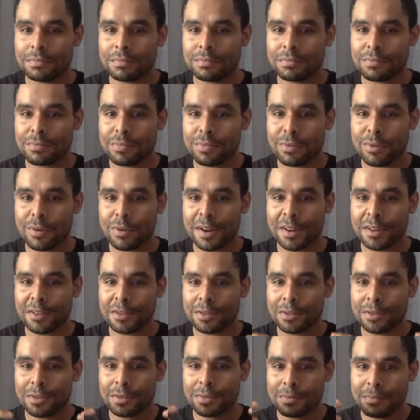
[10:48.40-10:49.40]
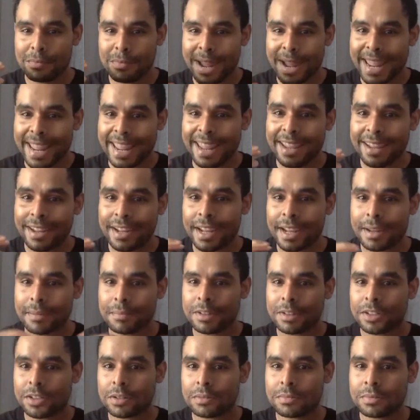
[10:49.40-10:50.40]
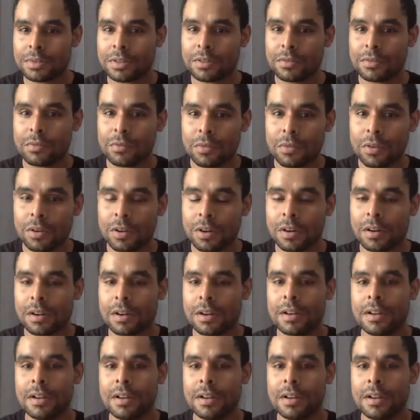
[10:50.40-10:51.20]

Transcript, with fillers: bring my a game in terms of the work